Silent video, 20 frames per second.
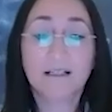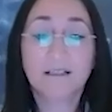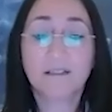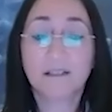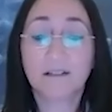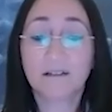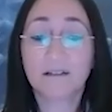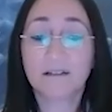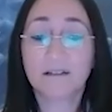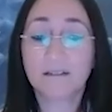
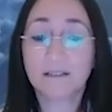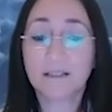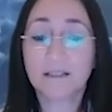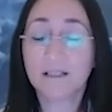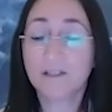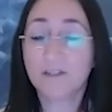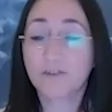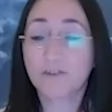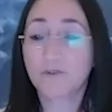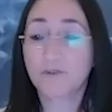turn
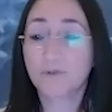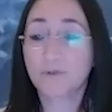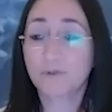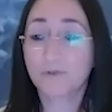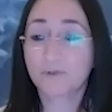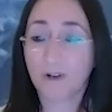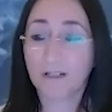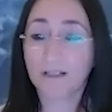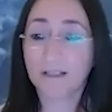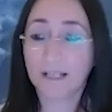these two
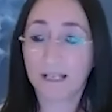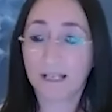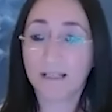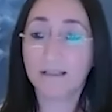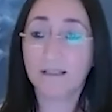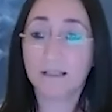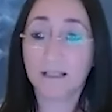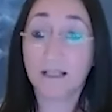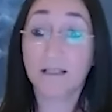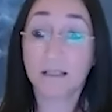drug
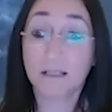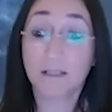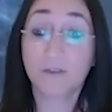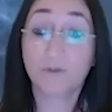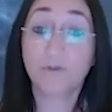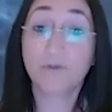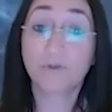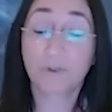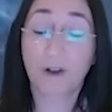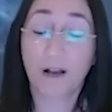candidates
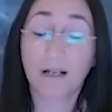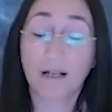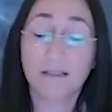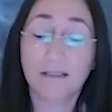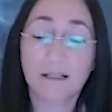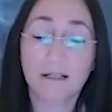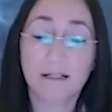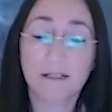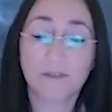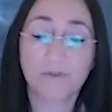into drugs
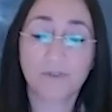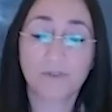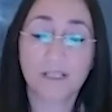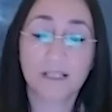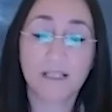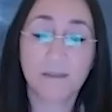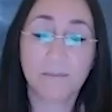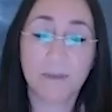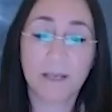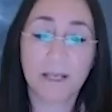that are
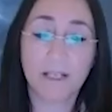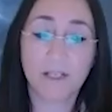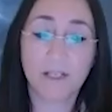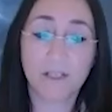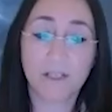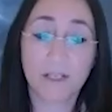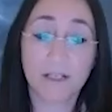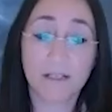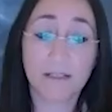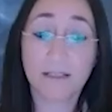treating
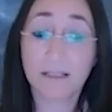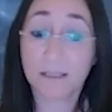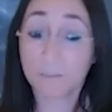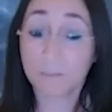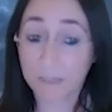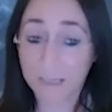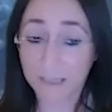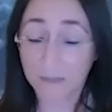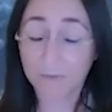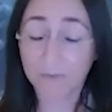patients,
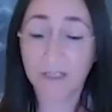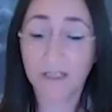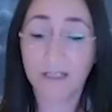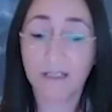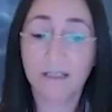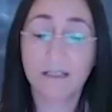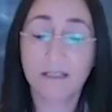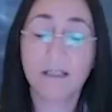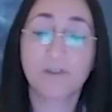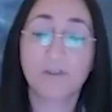specifically
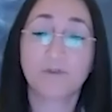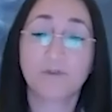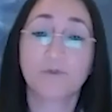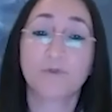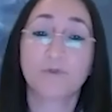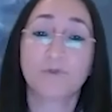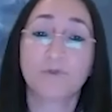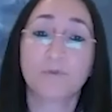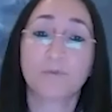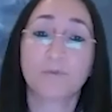in these two
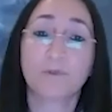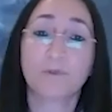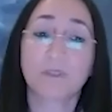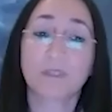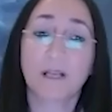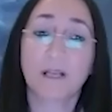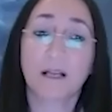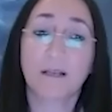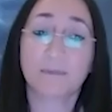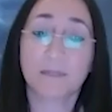tumor
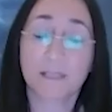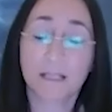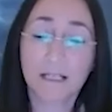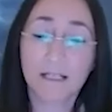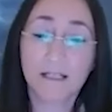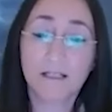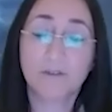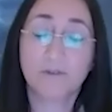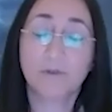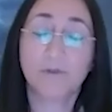types,
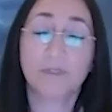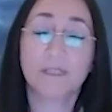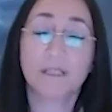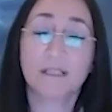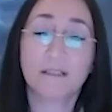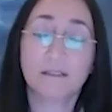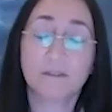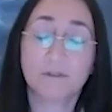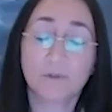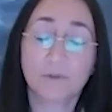into
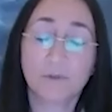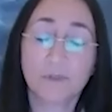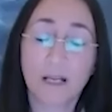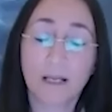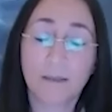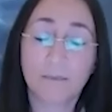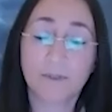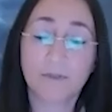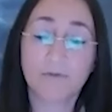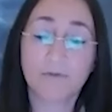the two
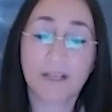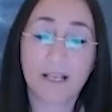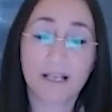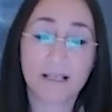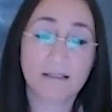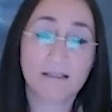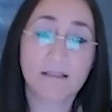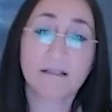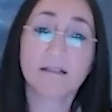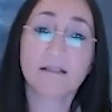types of
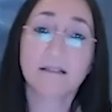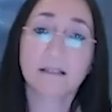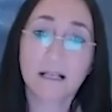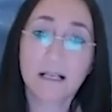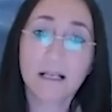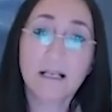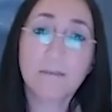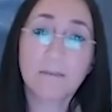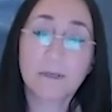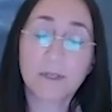cancers,
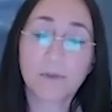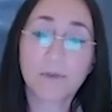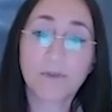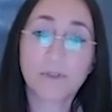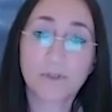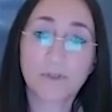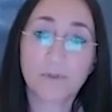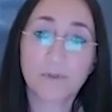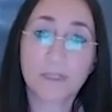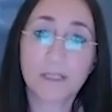but
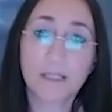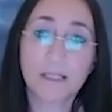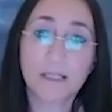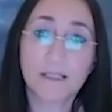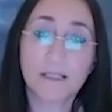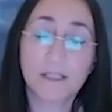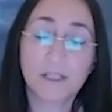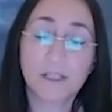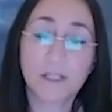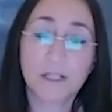also in
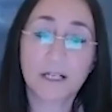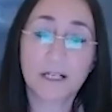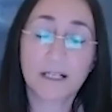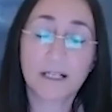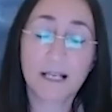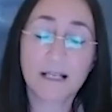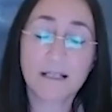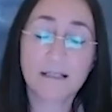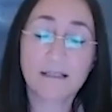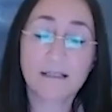additional
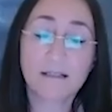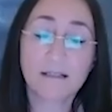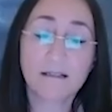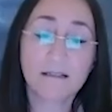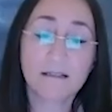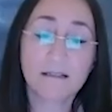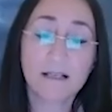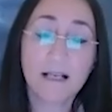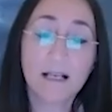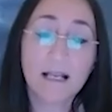
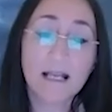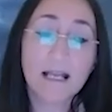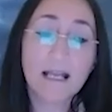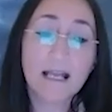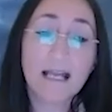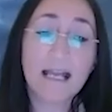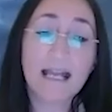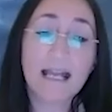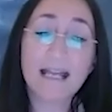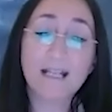cancers.
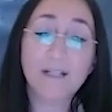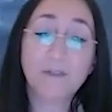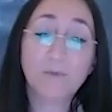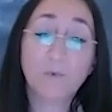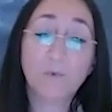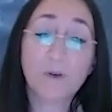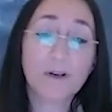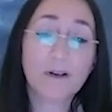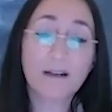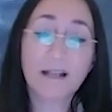And
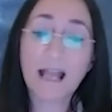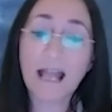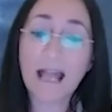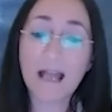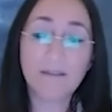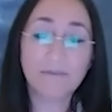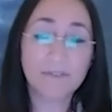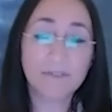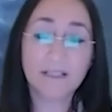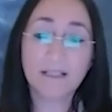we're
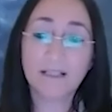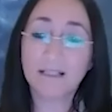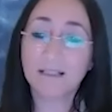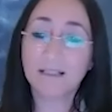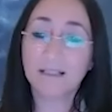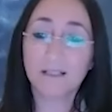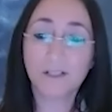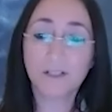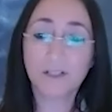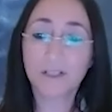having
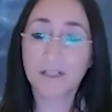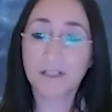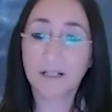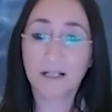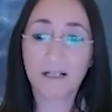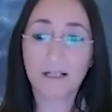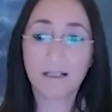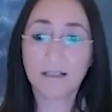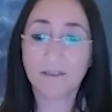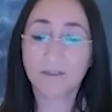
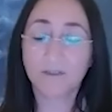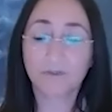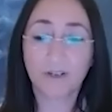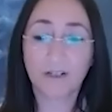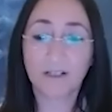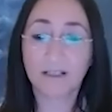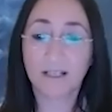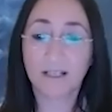additional drug